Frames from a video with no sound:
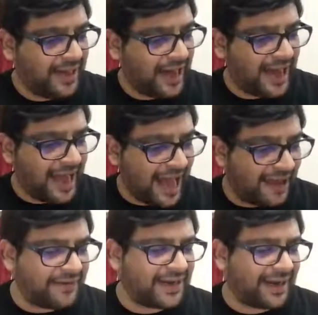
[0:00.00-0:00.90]
I
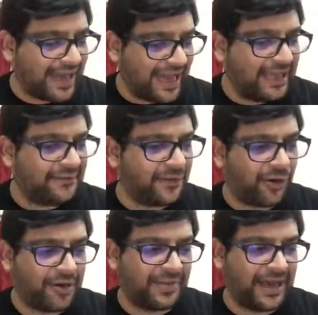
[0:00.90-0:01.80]
have it live
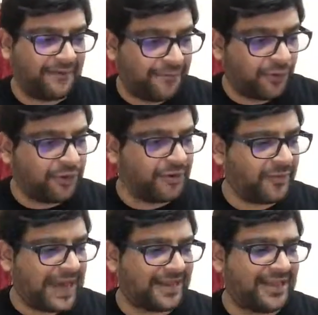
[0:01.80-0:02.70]
on my phone
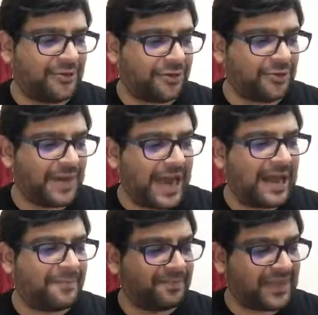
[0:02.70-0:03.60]
via the YouTube
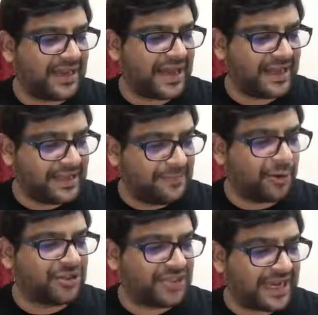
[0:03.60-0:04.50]
app, and I keep
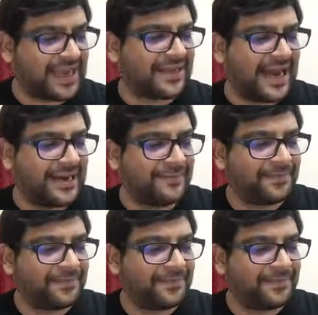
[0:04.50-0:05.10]
on checking that.